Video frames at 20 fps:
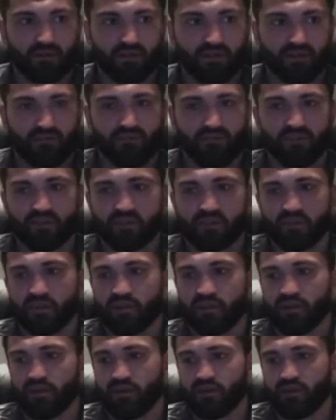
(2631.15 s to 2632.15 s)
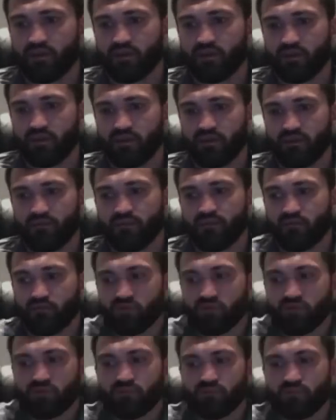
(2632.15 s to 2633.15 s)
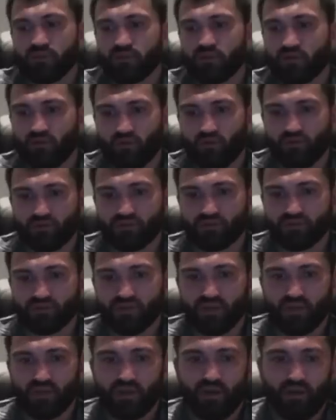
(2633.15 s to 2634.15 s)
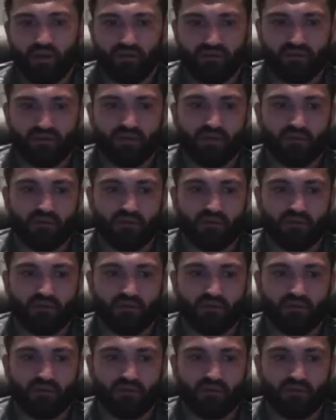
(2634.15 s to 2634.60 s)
definitely if I'm gonna be a coach, I think